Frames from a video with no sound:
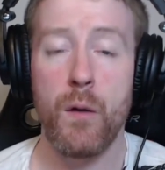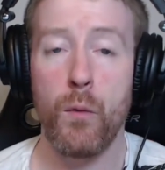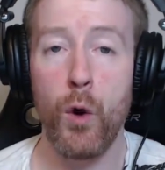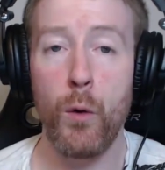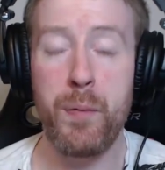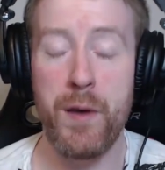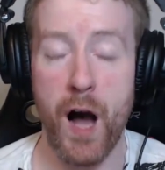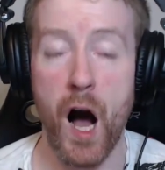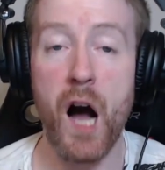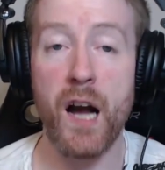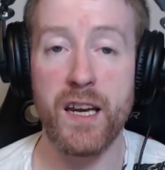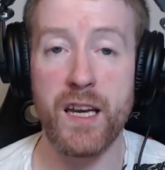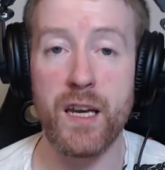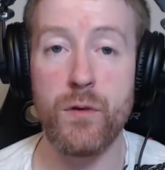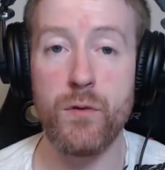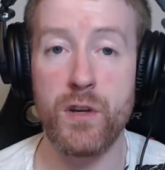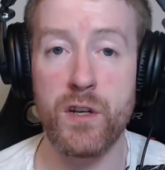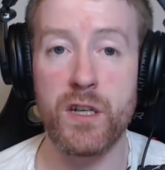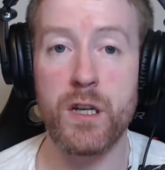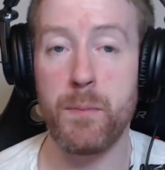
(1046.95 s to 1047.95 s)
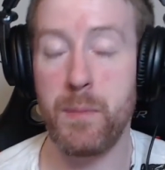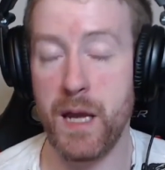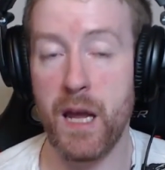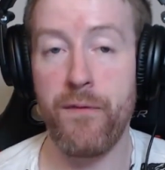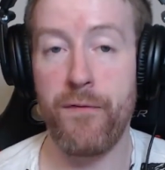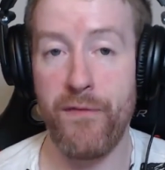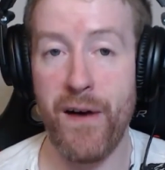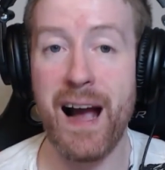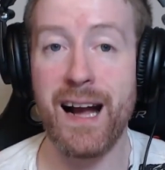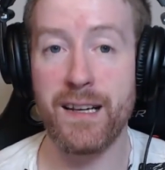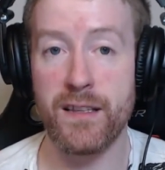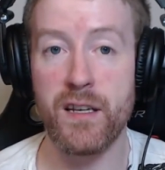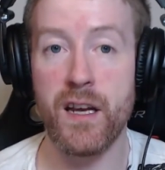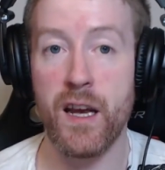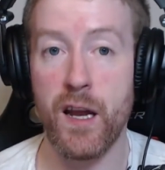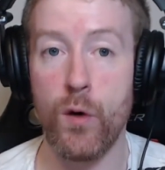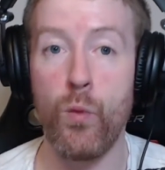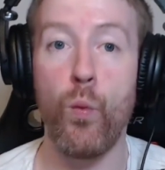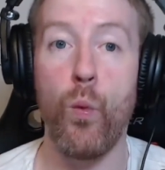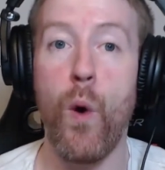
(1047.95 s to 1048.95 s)
be argued to be a factor
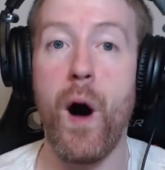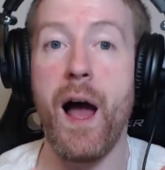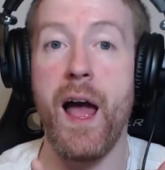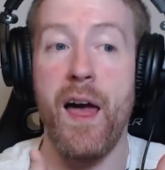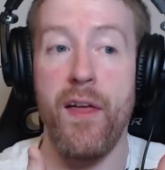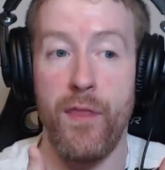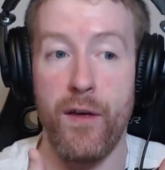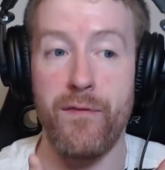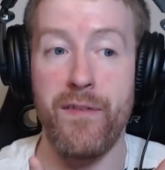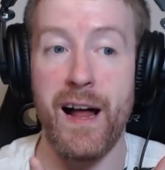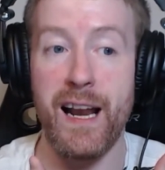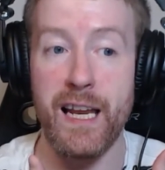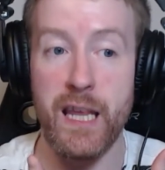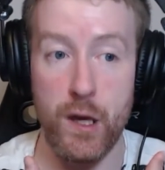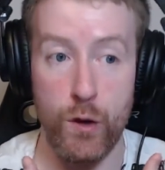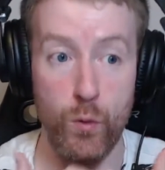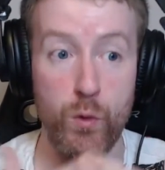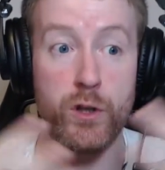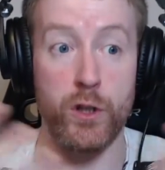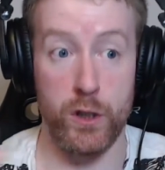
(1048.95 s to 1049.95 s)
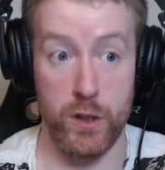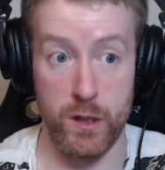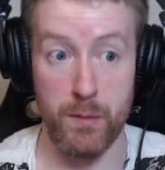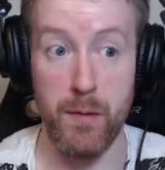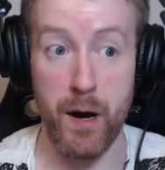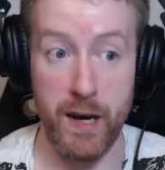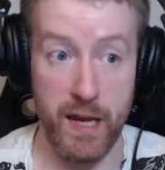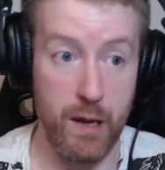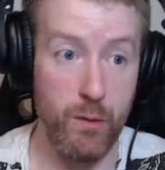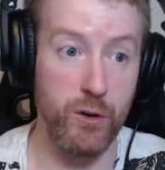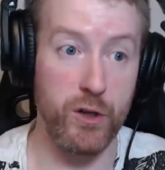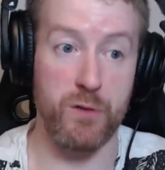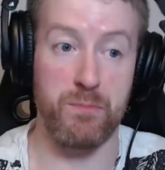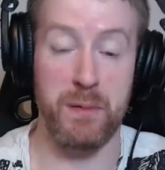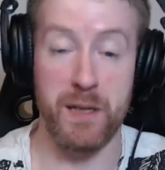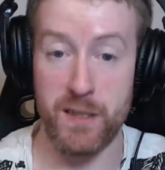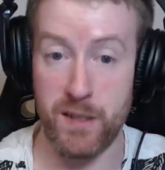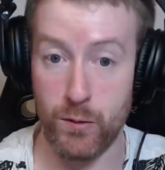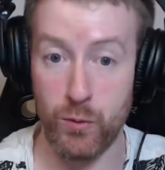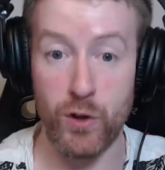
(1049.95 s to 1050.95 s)
in where the value, which is the money, which
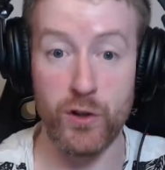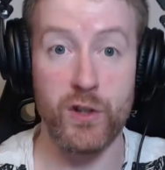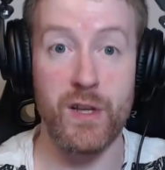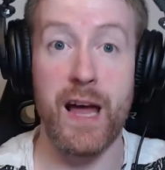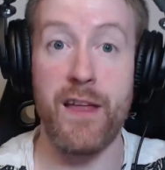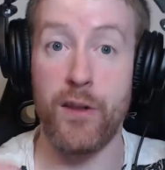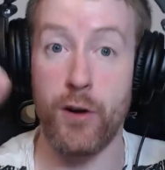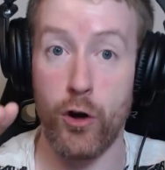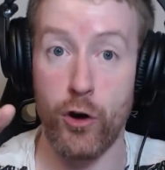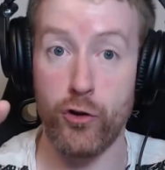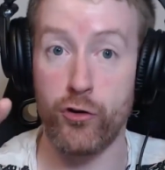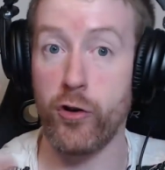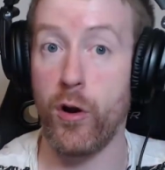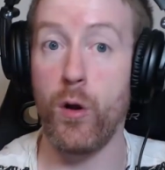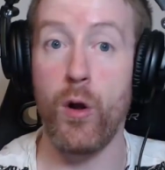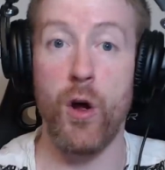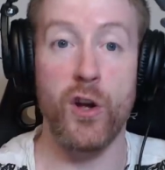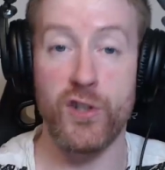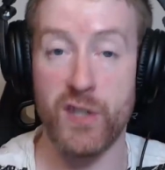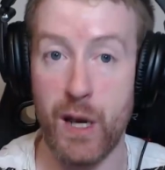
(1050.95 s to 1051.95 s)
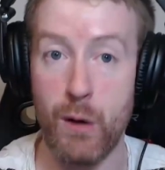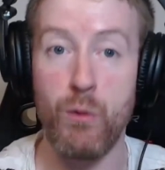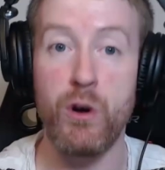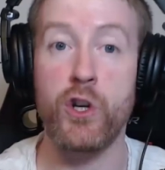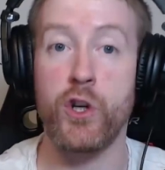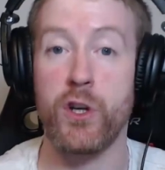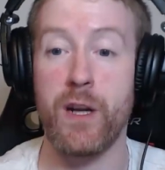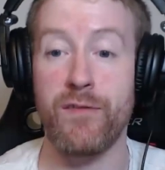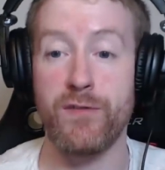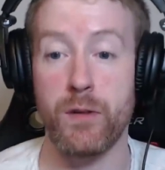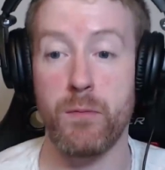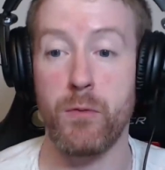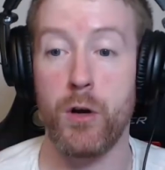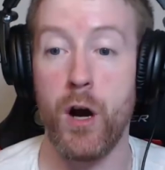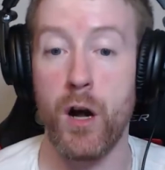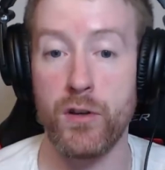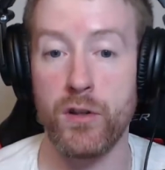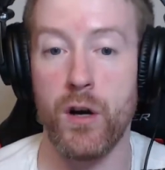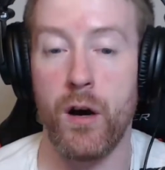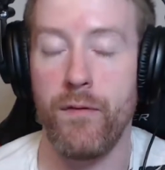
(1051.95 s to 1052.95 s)
Blizzard wants to either control or say we should have some
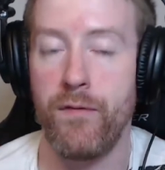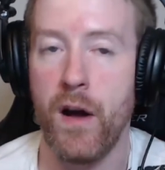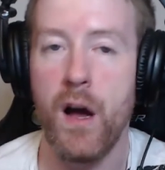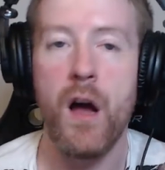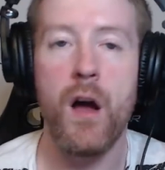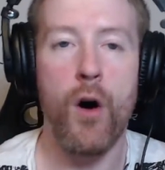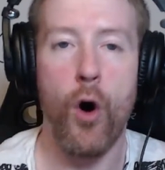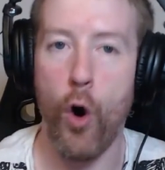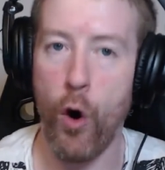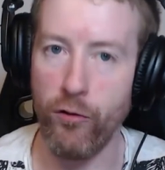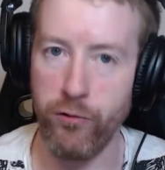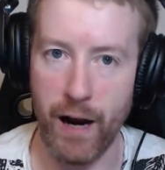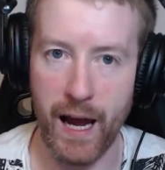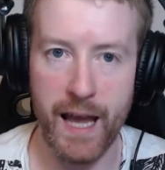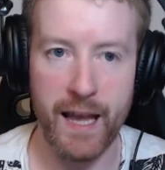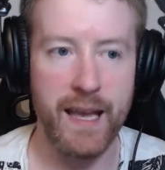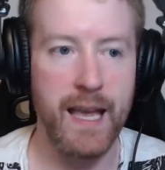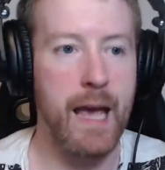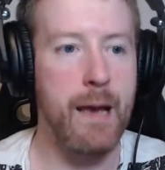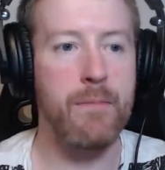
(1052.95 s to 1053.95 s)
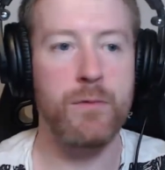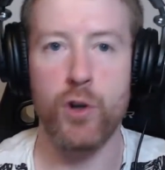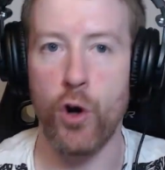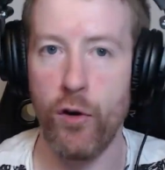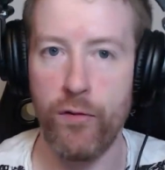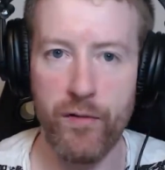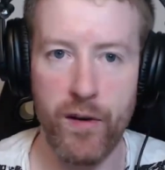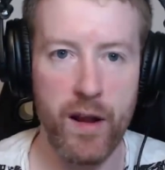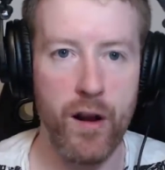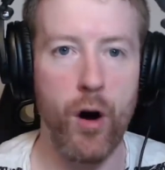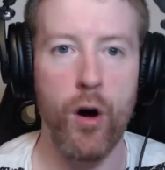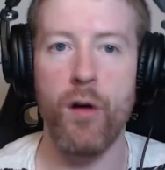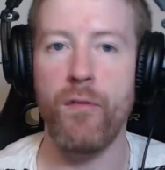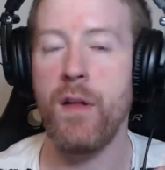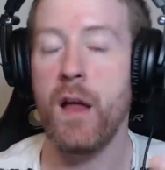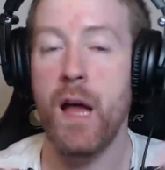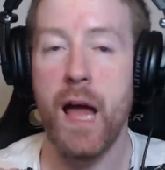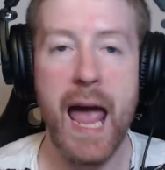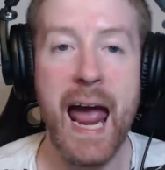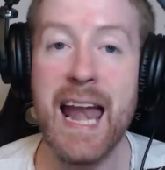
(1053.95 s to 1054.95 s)
cut of, or Riot Games, or
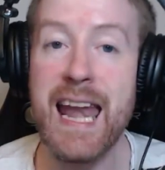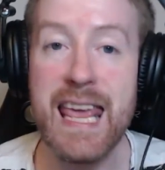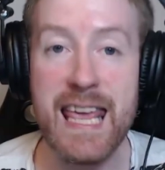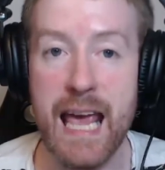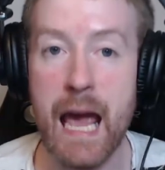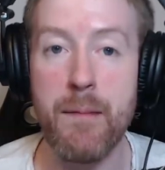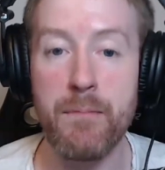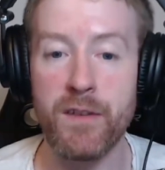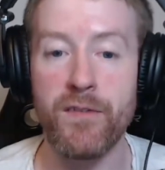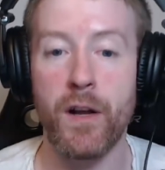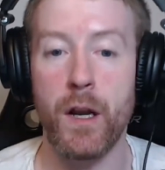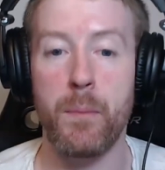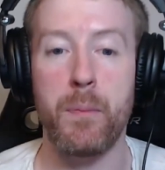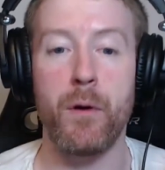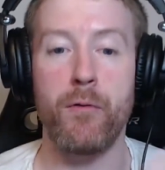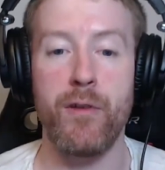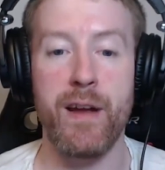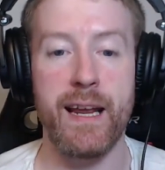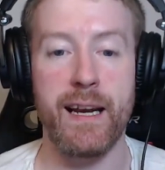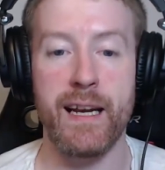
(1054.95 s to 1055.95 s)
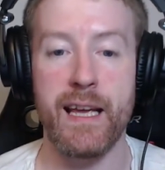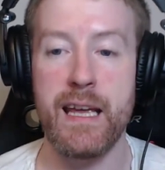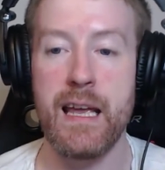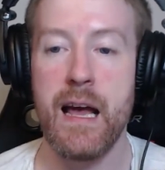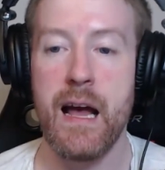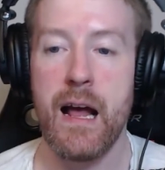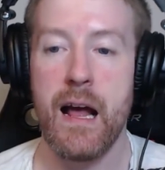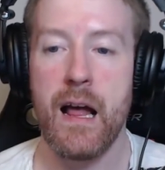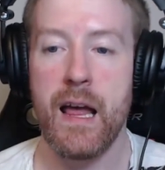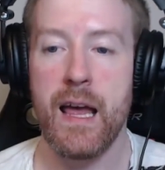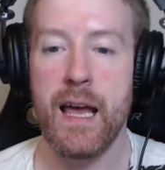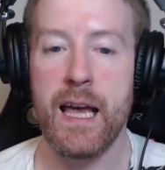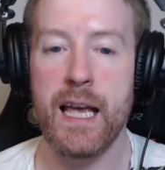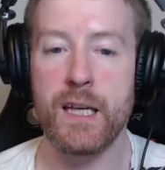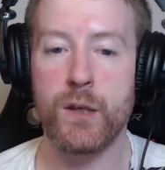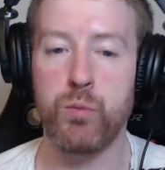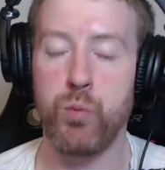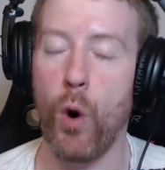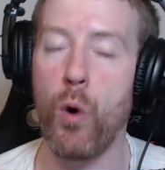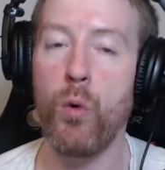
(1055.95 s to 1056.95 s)
any game developer really,
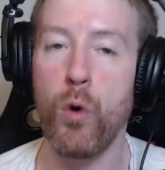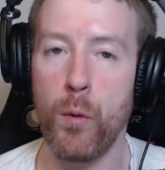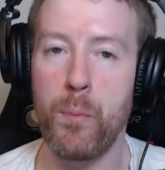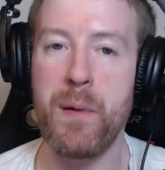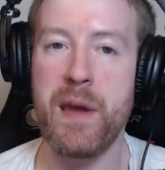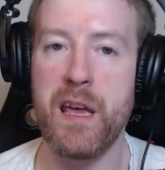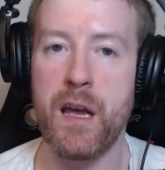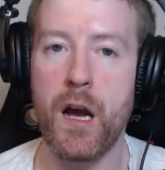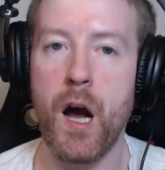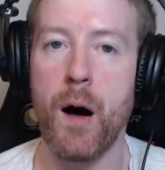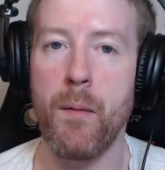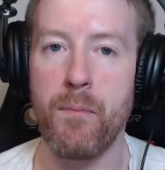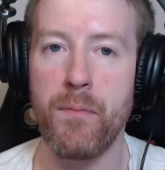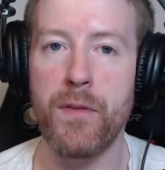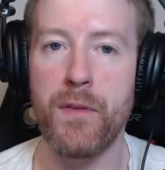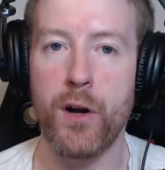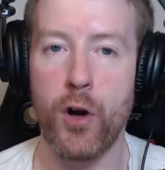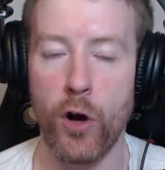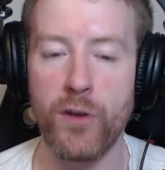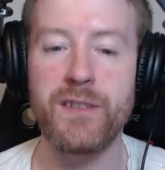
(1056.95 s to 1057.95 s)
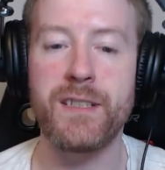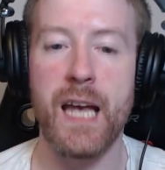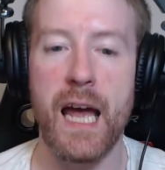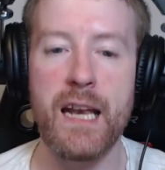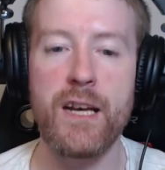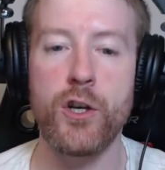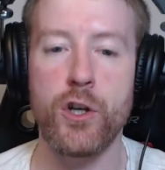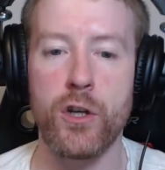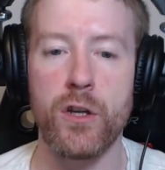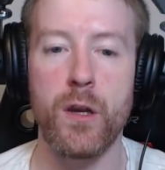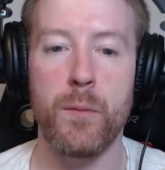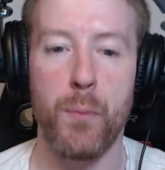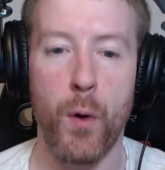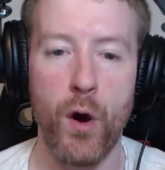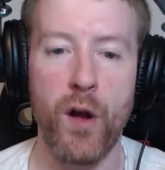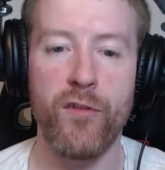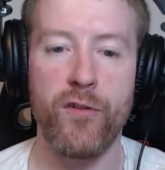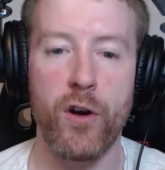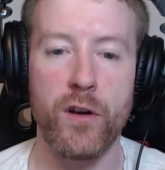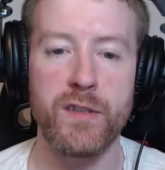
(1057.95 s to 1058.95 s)
is what will become the contention, the
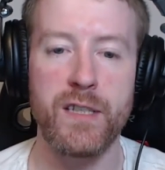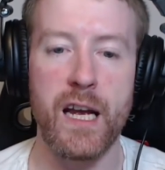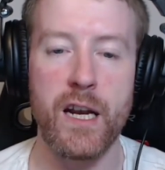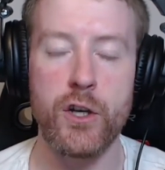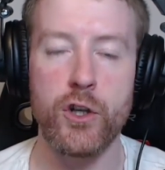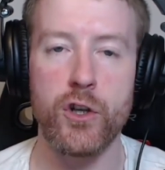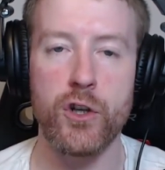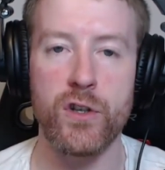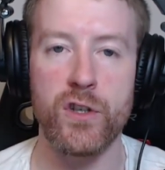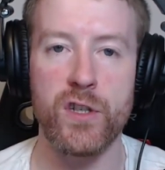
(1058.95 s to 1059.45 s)
point of contention.